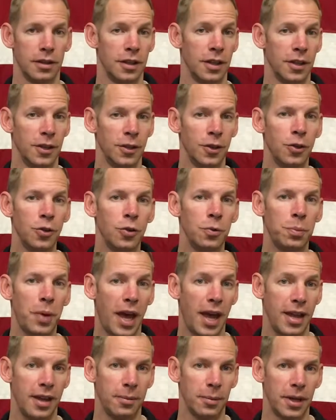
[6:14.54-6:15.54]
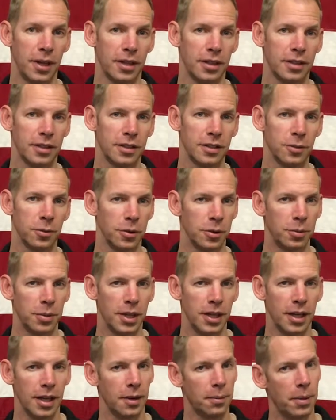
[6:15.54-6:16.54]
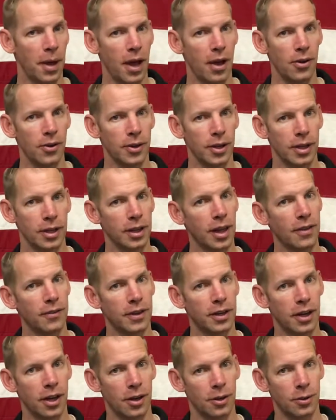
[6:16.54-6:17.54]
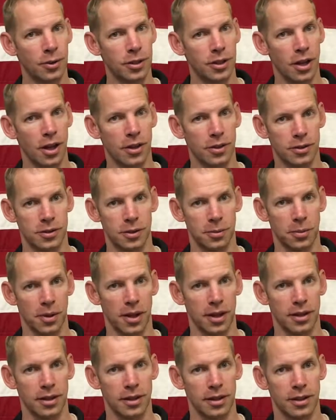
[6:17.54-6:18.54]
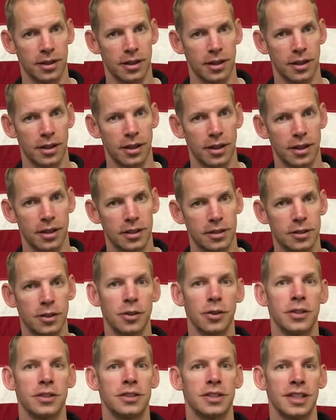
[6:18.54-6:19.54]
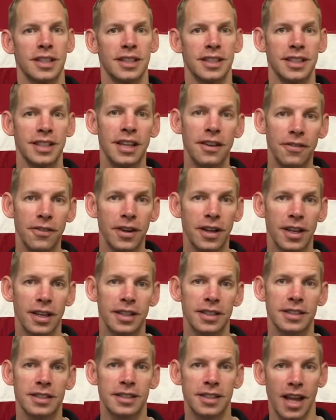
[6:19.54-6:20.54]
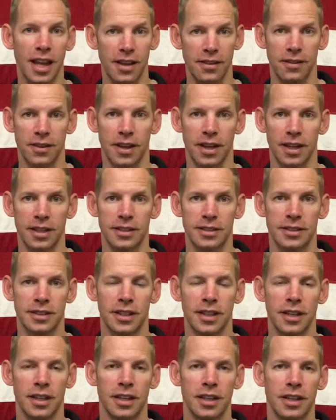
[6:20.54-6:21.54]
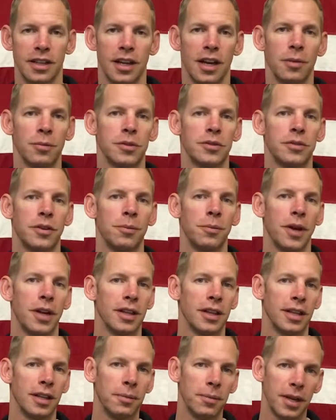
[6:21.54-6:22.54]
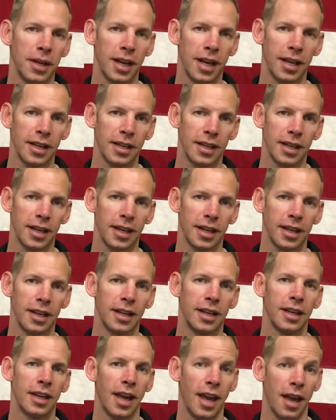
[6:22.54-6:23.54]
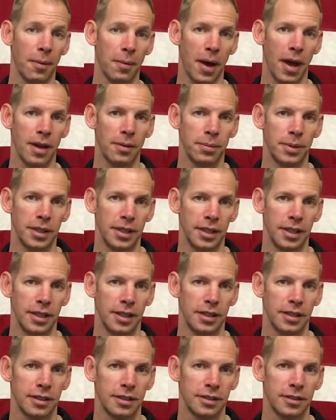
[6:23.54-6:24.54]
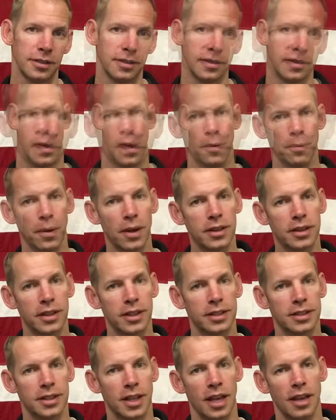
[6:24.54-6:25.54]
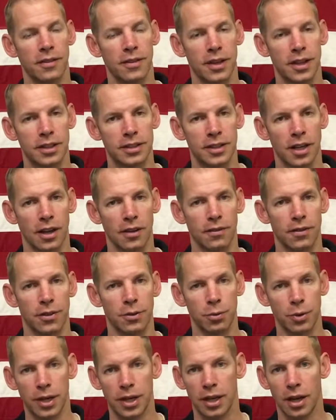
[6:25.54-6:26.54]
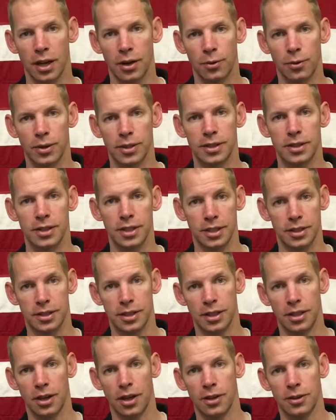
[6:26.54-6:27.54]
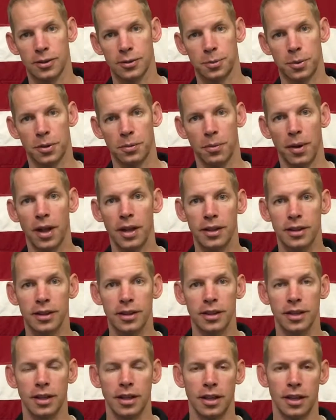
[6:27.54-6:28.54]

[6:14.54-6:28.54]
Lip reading: The new payment would be about $1,100 a month. So the significant savings comes from eliminating MIP. A monthly savings of $360 per month